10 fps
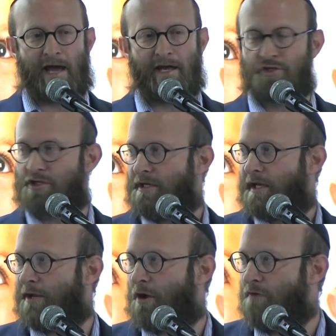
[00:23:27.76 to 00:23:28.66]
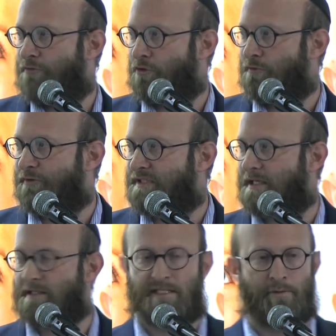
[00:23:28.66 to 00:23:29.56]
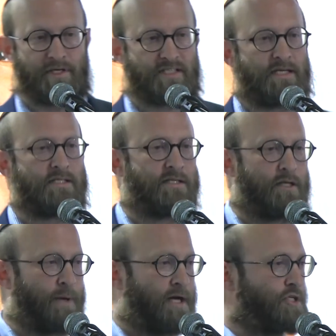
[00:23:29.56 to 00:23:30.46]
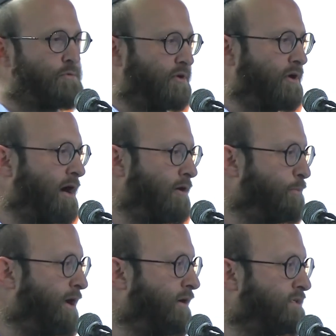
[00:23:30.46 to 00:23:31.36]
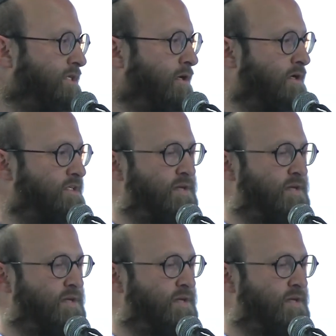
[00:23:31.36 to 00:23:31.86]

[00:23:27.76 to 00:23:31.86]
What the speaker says: age and overall fertility when assessing a patient with recurrent pregnancy loss.